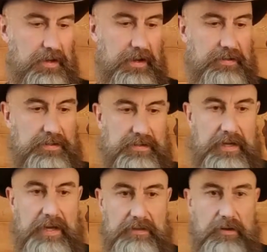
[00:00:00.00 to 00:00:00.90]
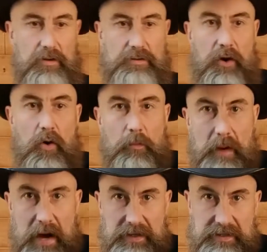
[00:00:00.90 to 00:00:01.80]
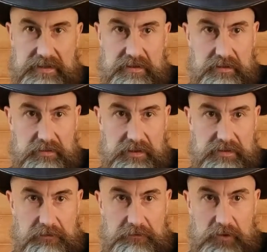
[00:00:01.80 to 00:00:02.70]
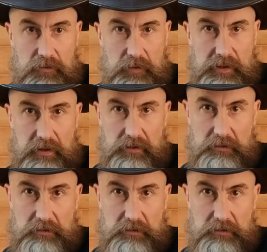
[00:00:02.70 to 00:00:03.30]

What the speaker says: And it's got the whole body is a fuel window.